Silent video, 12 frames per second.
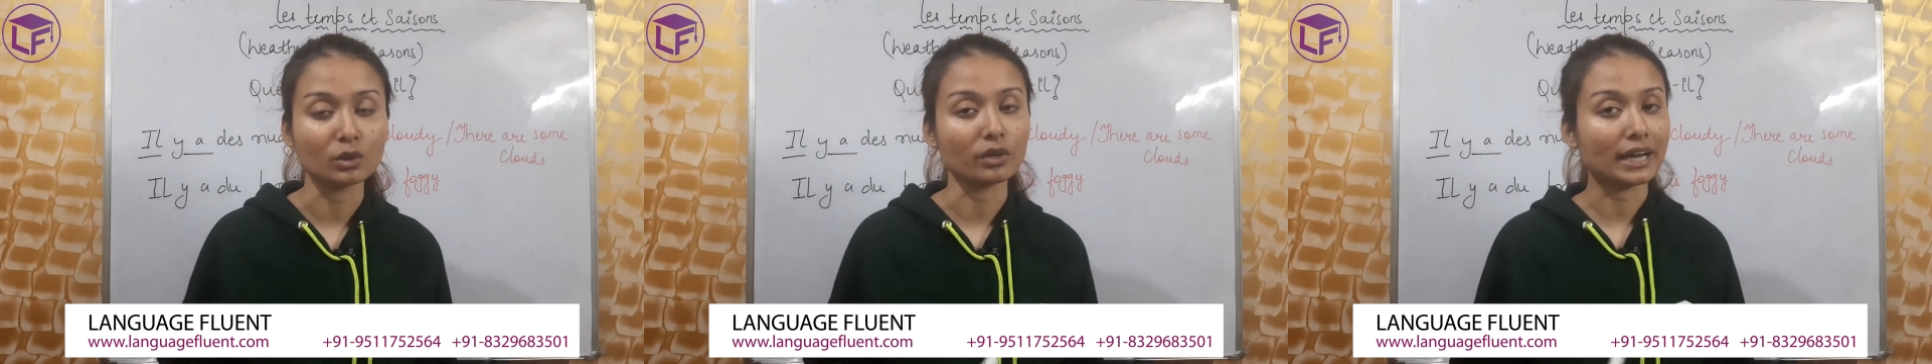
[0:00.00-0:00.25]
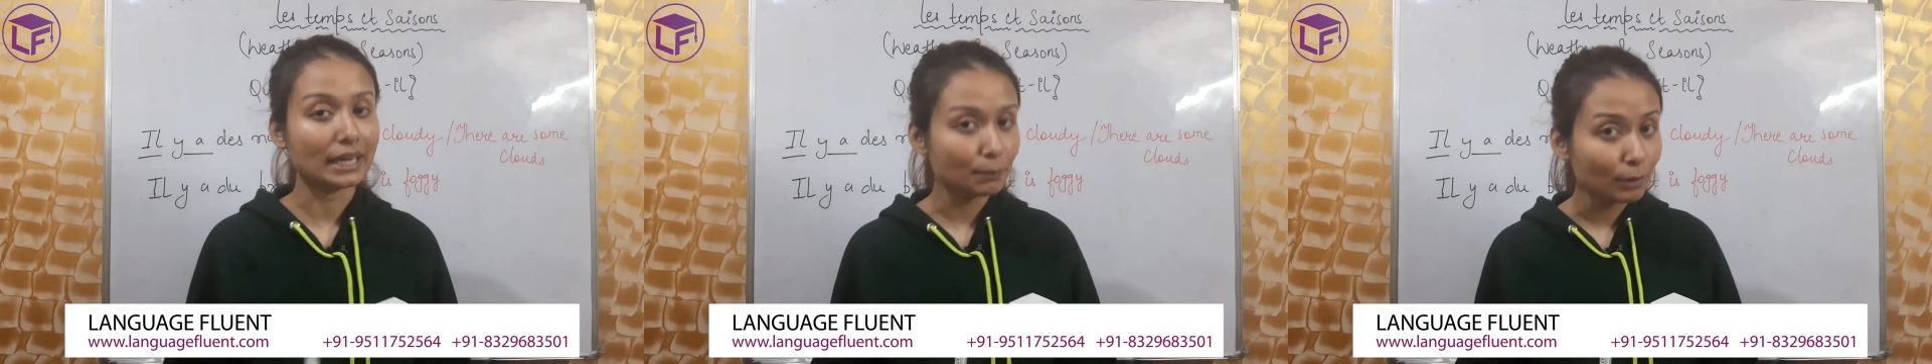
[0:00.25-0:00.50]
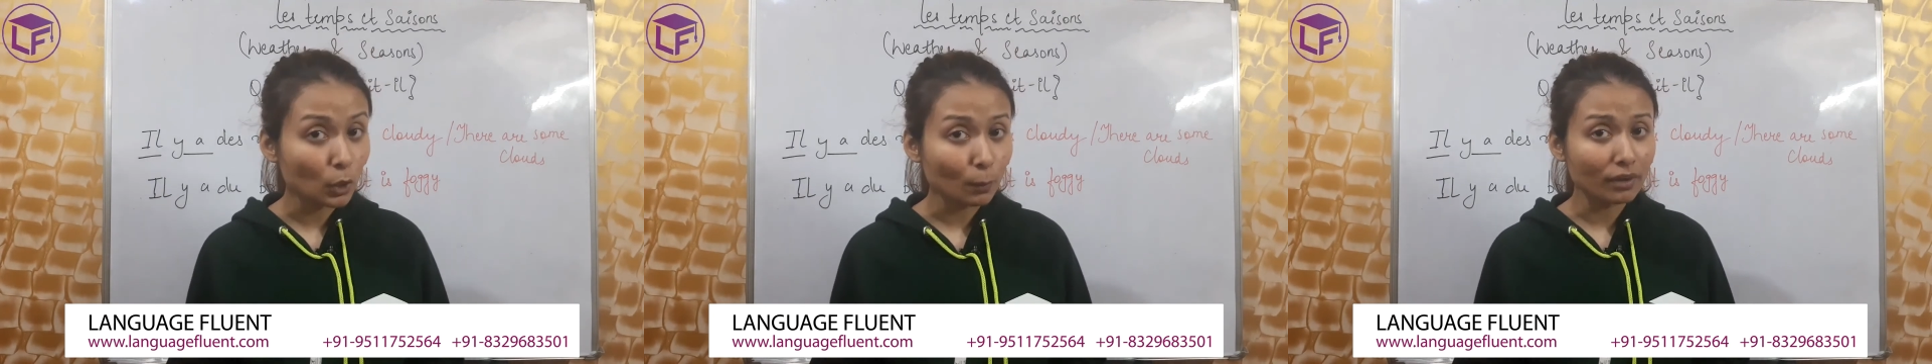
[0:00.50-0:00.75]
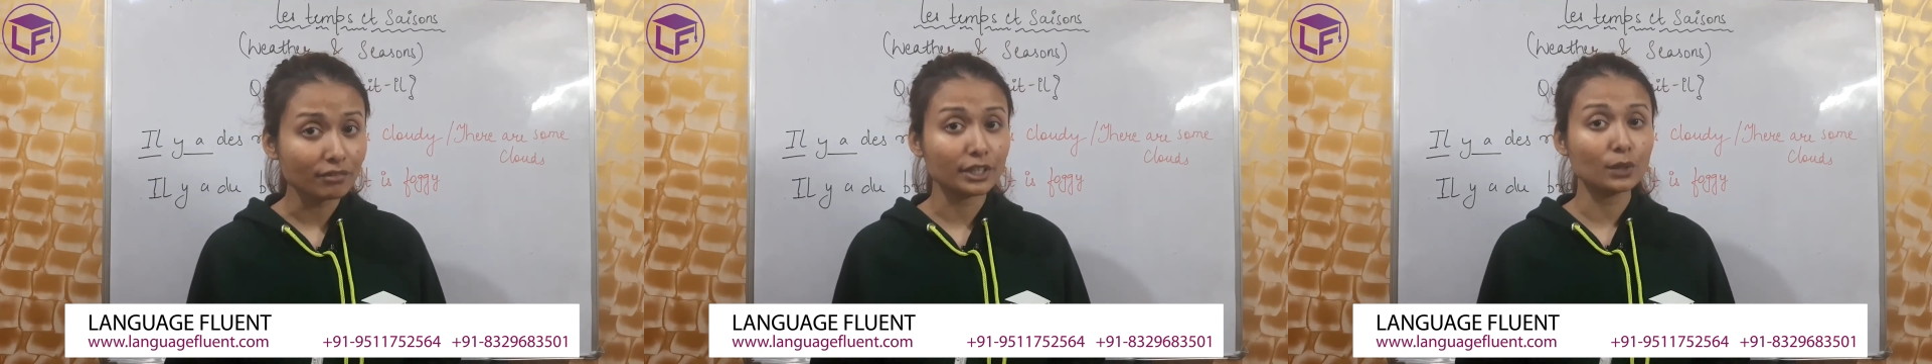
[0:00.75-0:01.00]
right below
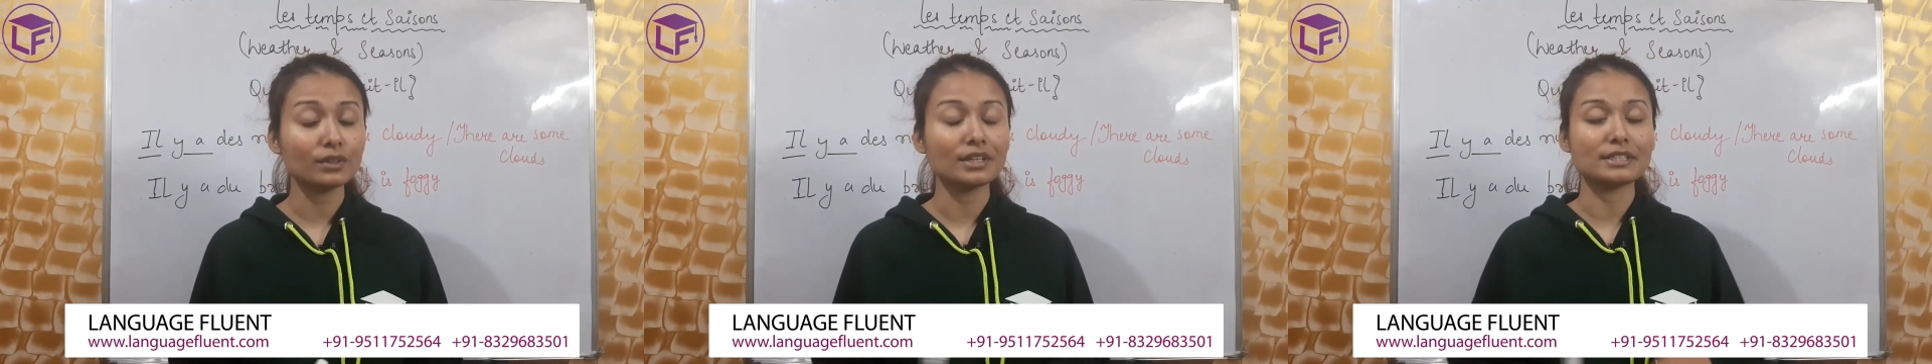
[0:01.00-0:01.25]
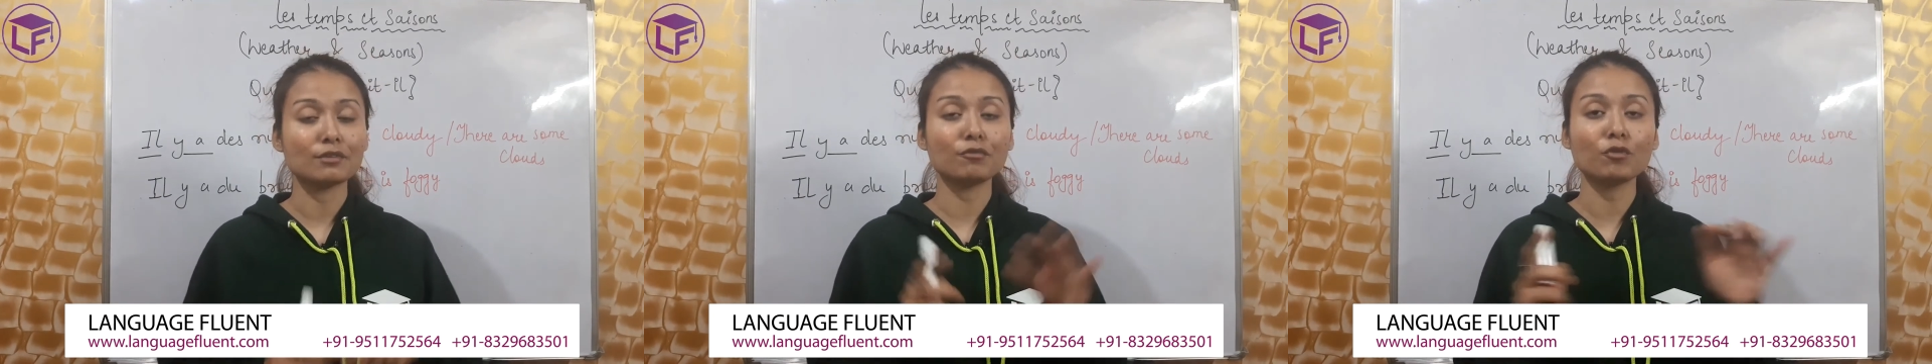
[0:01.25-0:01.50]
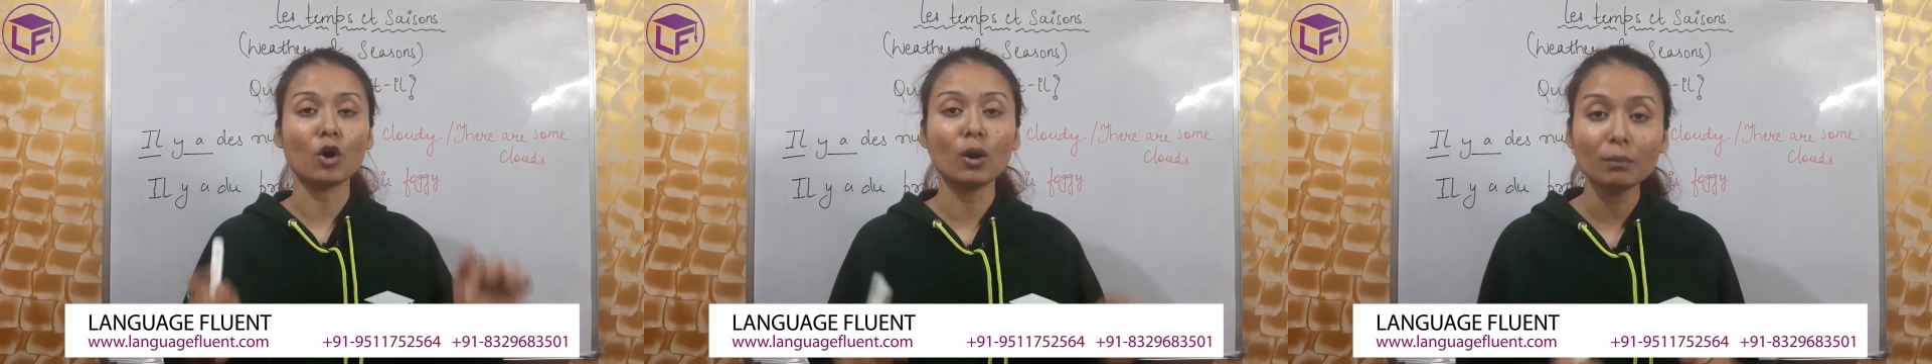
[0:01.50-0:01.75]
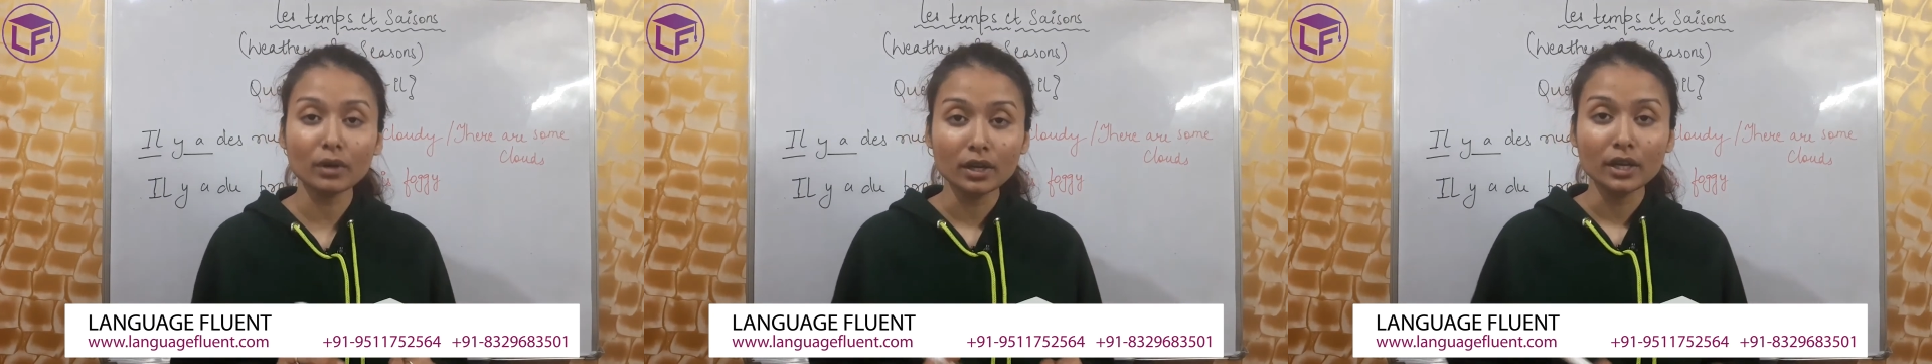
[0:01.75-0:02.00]
my video. There is a
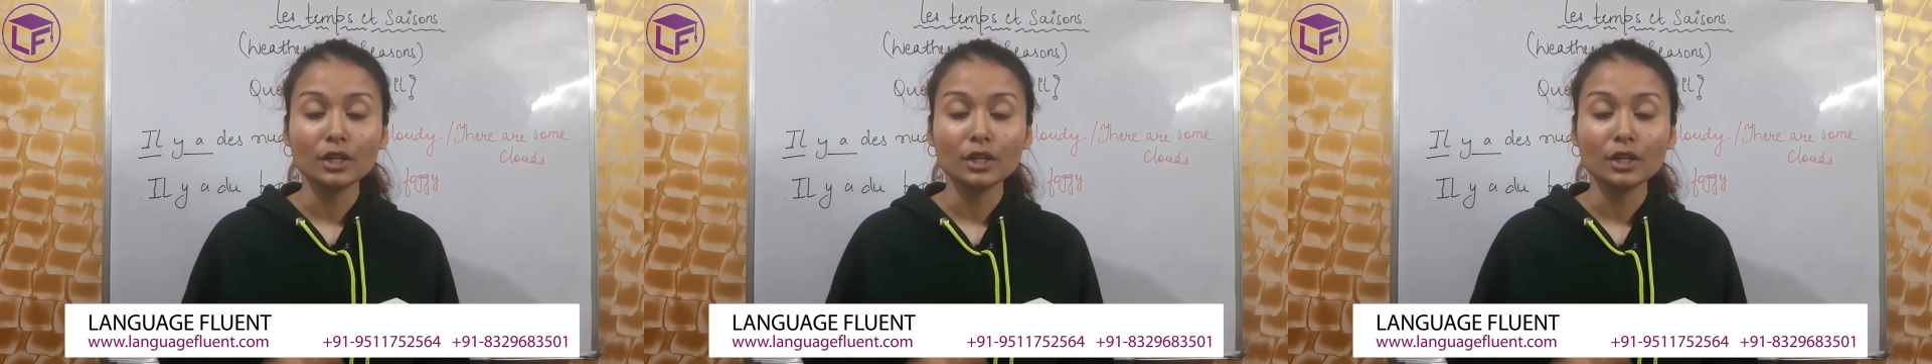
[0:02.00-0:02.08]
form.